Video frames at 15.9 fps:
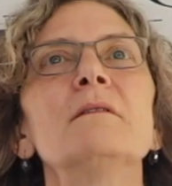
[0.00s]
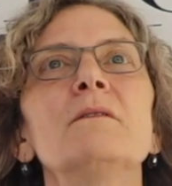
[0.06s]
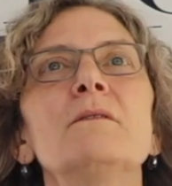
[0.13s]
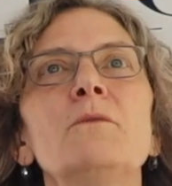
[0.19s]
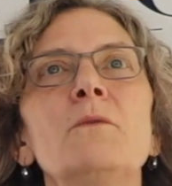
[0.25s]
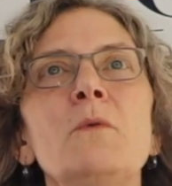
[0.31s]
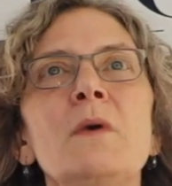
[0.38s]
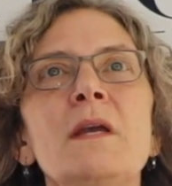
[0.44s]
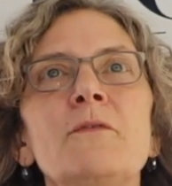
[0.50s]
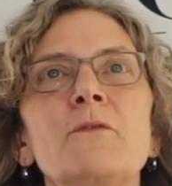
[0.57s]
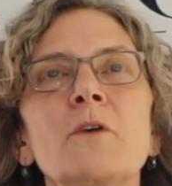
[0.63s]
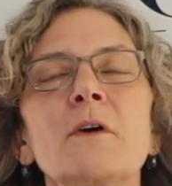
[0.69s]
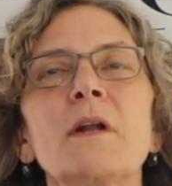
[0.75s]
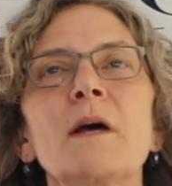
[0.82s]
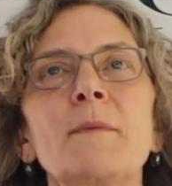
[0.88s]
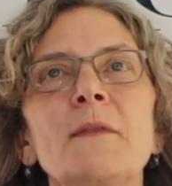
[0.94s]
We've
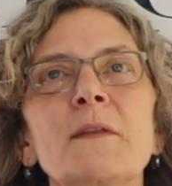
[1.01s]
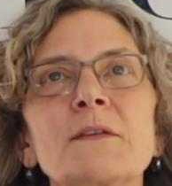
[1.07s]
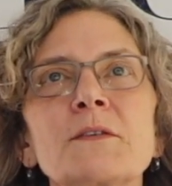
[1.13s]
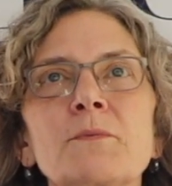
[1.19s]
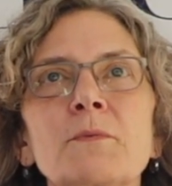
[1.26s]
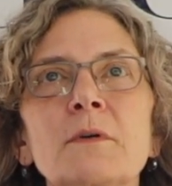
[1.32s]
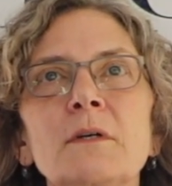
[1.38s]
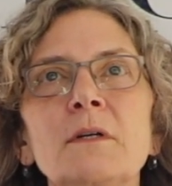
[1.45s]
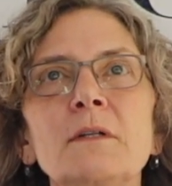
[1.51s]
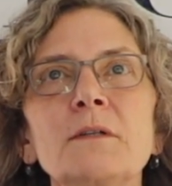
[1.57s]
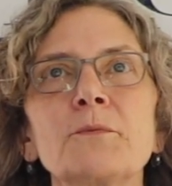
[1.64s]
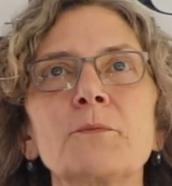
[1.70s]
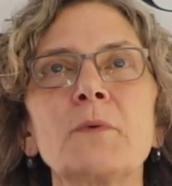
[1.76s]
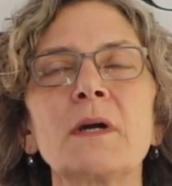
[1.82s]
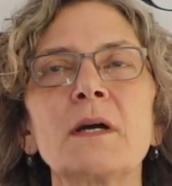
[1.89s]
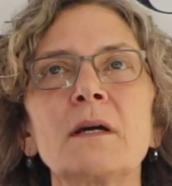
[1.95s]
grown up in this world
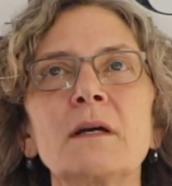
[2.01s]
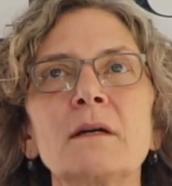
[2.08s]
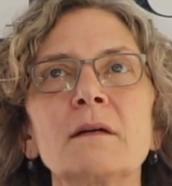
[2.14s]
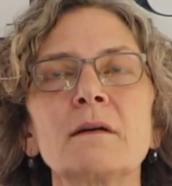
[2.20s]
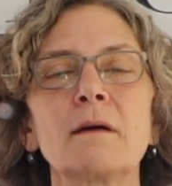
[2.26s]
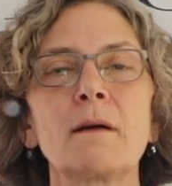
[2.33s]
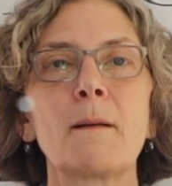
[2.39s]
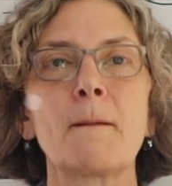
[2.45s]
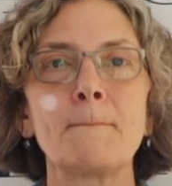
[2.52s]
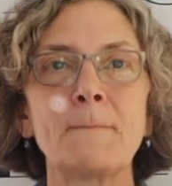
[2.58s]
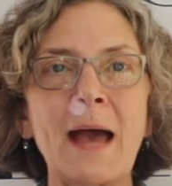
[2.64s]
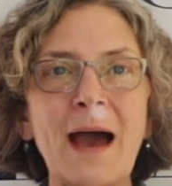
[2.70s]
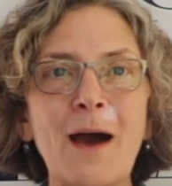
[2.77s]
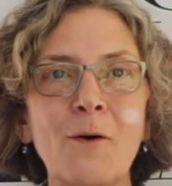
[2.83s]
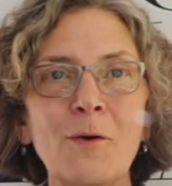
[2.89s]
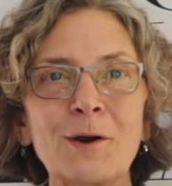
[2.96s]
where
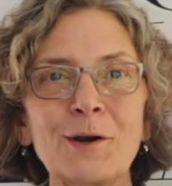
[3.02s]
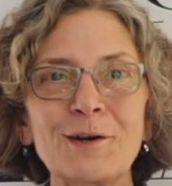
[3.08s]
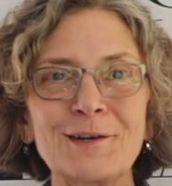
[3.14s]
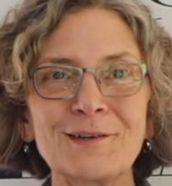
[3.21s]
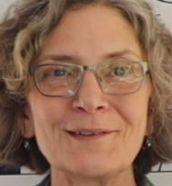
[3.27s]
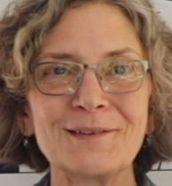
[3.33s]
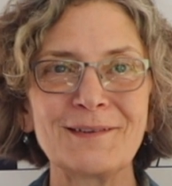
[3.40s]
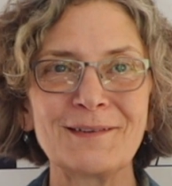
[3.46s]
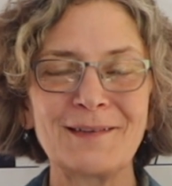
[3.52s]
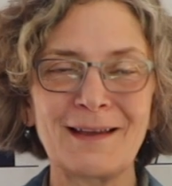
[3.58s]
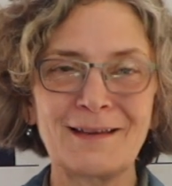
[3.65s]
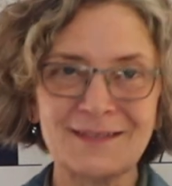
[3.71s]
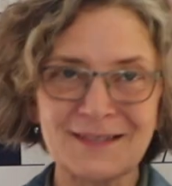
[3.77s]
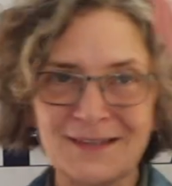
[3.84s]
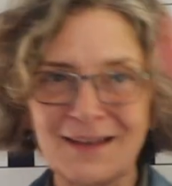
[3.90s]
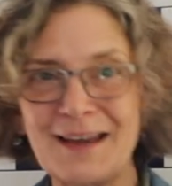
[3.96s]
power
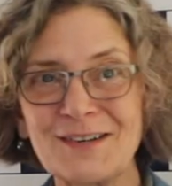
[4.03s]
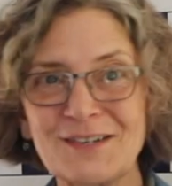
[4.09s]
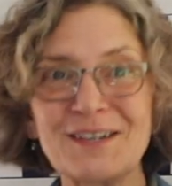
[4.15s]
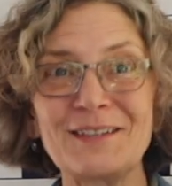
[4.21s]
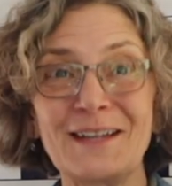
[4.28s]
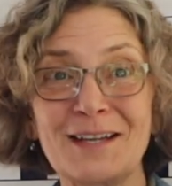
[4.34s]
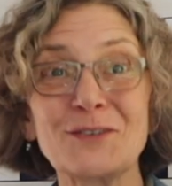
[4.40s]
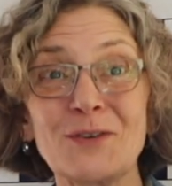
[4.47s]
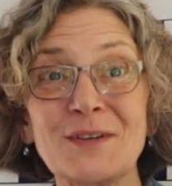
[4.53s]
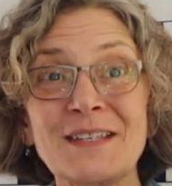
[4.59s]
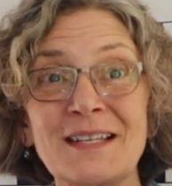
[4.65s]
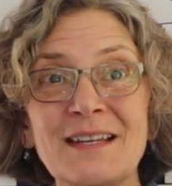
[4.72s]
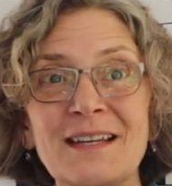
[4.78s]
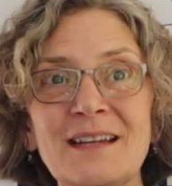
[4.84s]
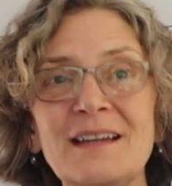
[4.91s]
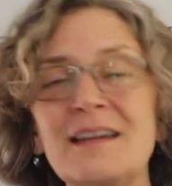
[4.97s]
/
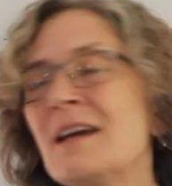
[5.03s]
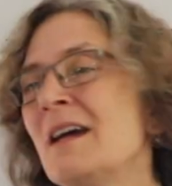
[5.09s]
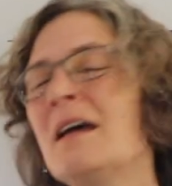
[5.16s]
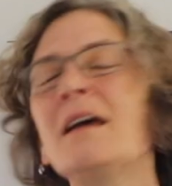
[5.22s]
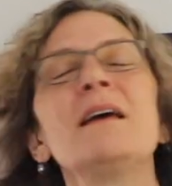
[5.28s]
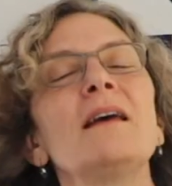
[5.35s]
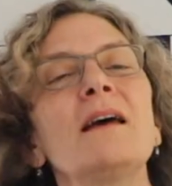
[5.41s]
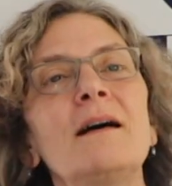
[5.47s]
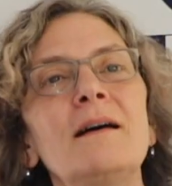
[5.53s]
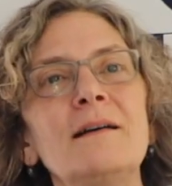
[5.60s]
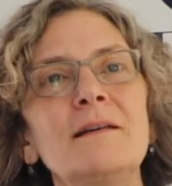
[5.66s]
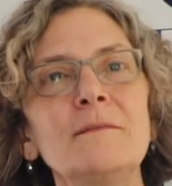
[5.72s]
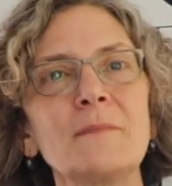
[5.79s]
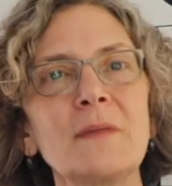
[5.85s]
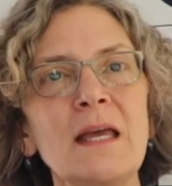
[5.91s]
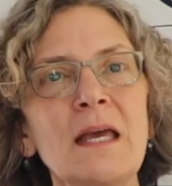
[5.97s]
electricity
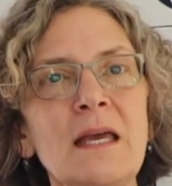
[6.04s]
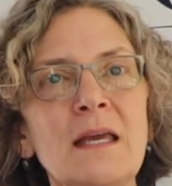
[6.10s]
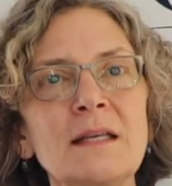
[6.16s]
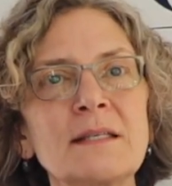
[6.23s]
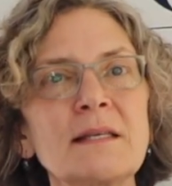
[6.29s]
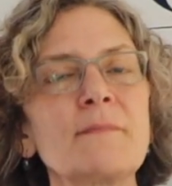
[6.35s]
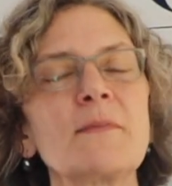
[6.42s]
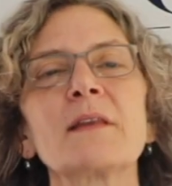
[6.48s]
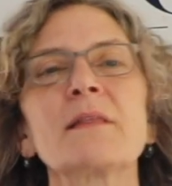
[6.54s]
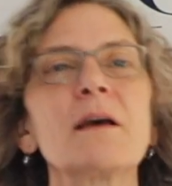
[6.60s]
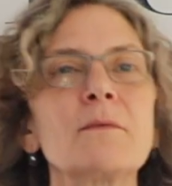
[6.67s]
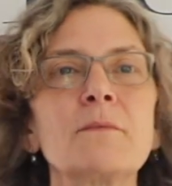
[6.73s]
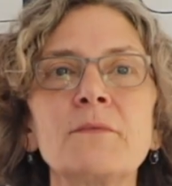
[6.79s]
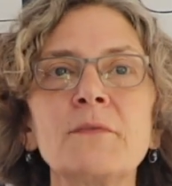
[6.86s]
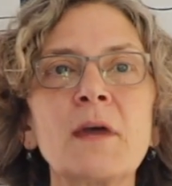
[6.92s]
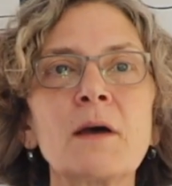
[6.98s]
is something
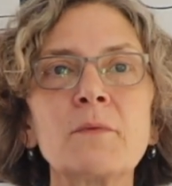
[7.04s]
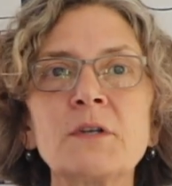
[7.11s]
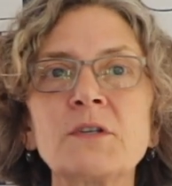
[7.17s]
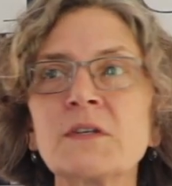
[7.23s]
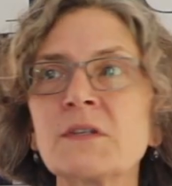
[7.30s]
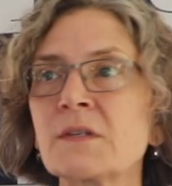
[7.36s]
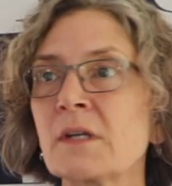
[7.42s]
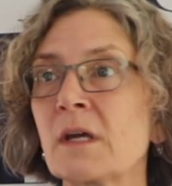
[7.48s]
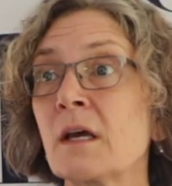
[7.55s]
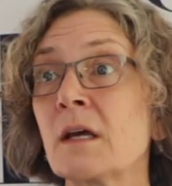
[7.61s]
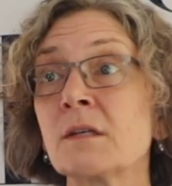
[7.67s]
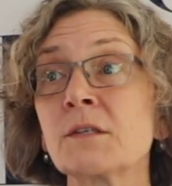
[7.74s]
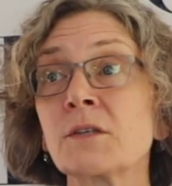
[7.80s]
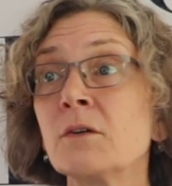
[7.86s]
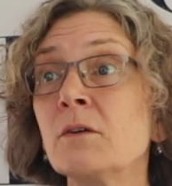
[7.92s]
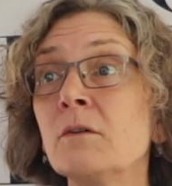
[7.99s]
that we just
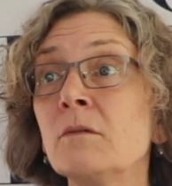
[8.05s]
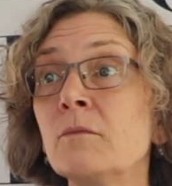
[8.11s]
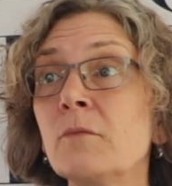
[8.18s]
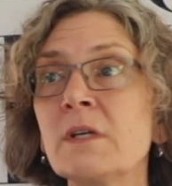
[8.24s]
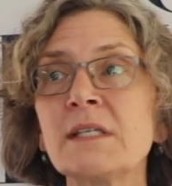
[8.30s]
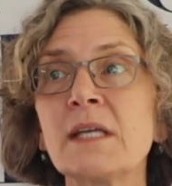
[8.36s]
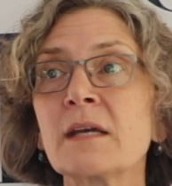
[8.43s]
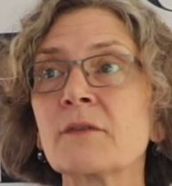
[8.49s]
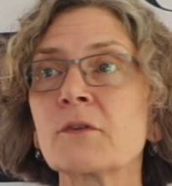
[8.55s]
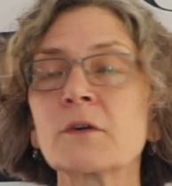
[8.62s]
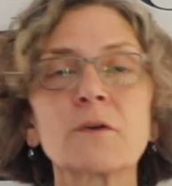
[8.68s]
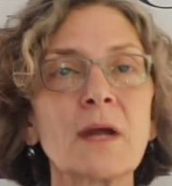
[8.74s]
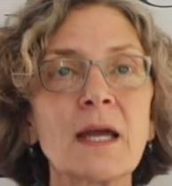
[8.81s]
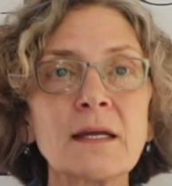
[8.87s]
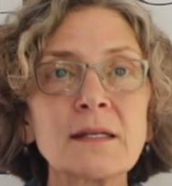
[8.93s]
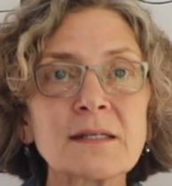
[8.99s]
assume, we take for
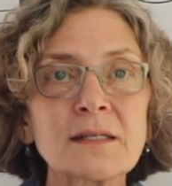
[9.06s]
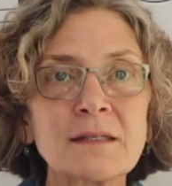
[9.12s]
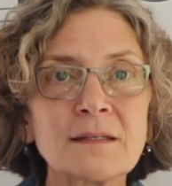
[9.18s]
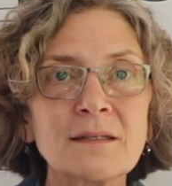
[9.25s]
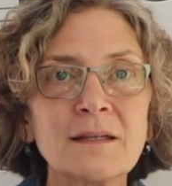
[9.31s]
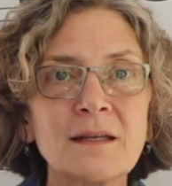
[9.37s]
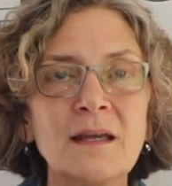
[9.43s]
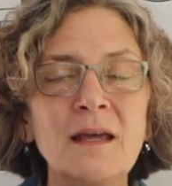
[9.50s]
granted.